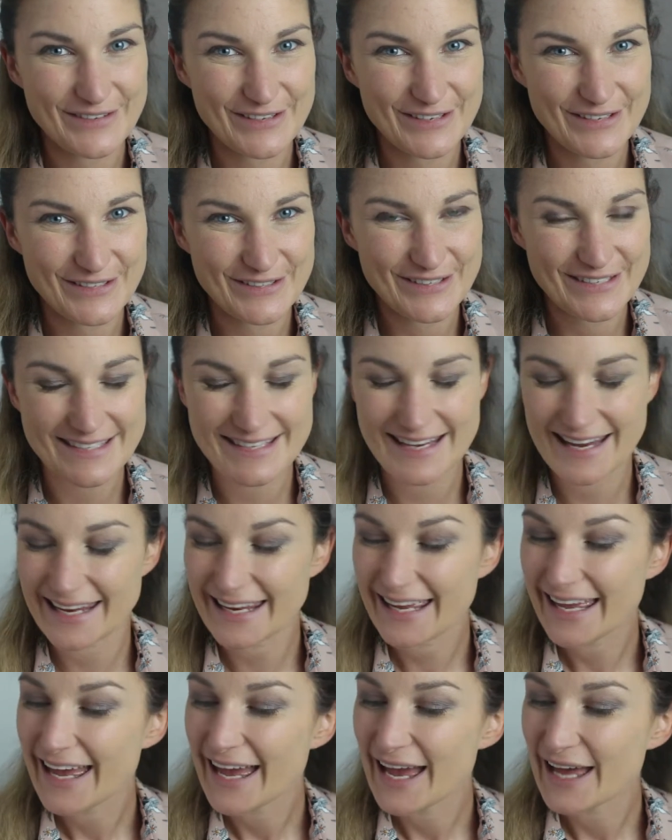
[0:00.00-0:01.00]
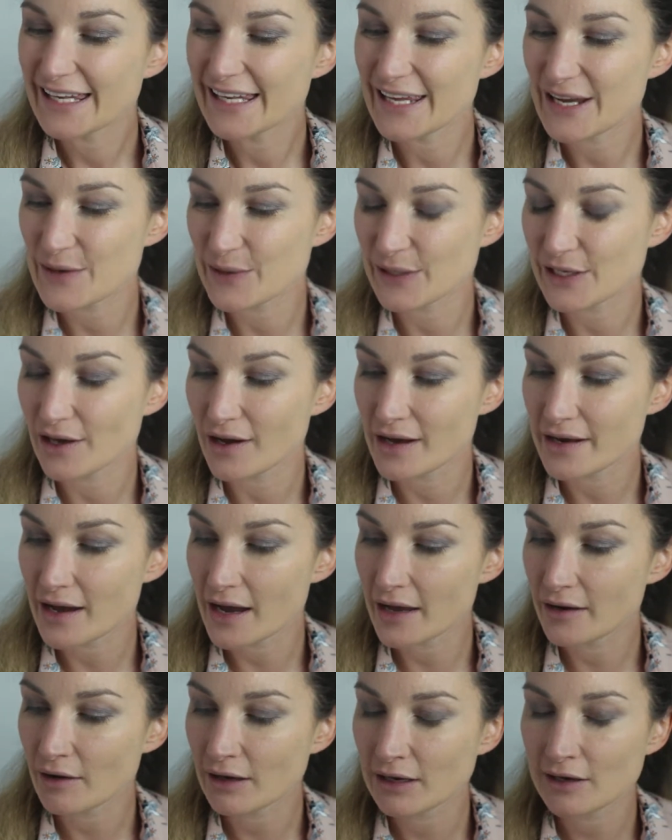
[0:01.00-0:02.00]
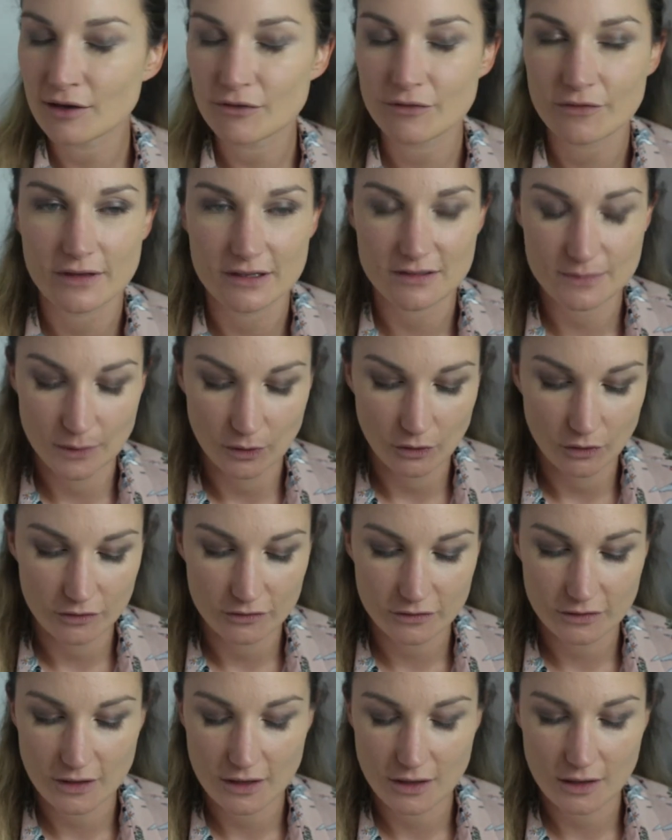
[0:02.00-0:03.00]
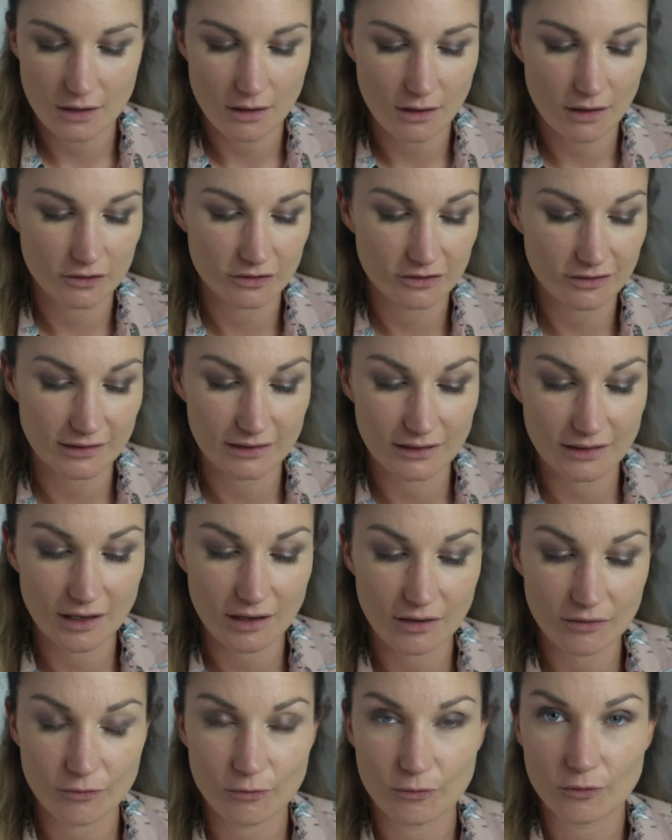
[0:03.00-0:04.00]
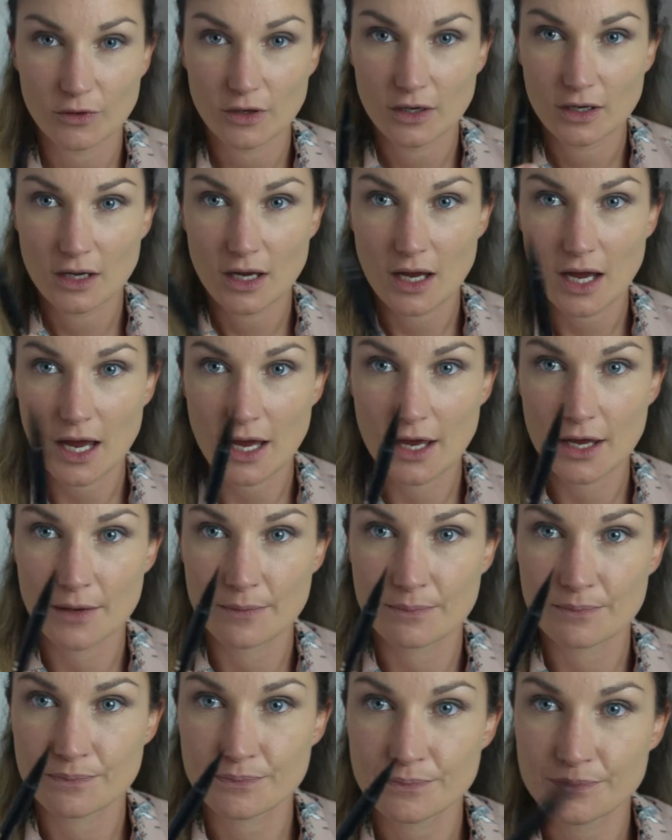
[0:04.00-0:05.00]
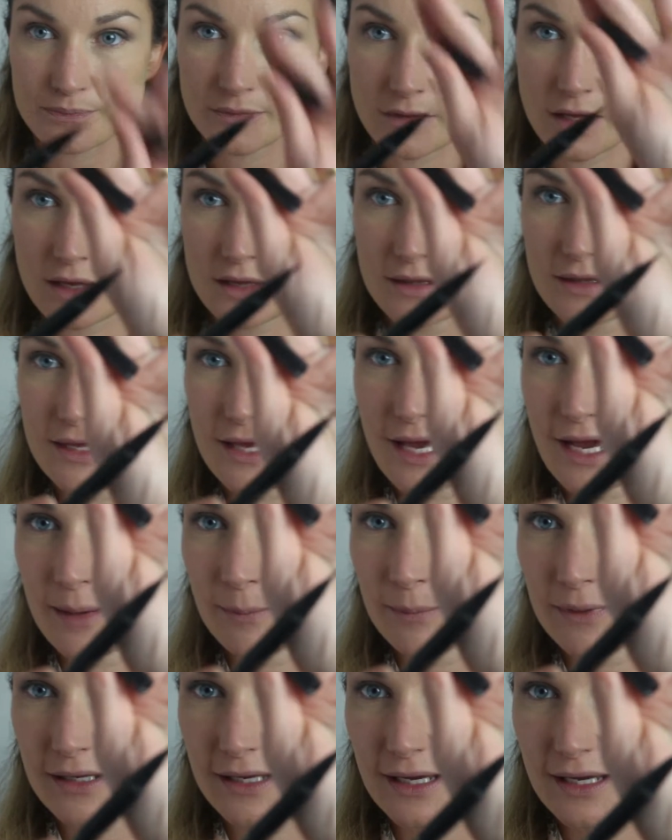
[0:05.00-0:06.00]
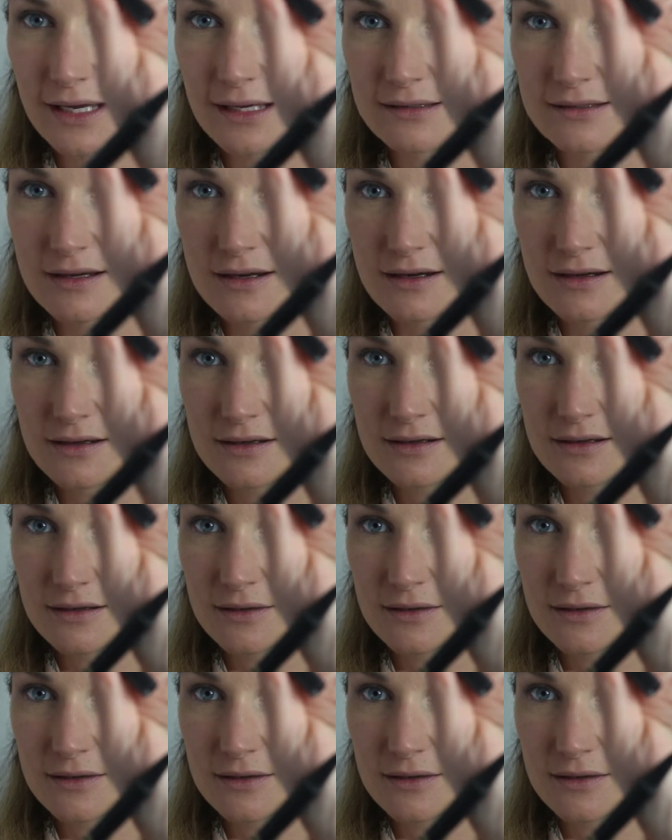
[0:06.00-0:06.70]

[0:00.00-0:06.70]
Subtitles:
for me to say, liquid liner. And I love this because I just love the applicator.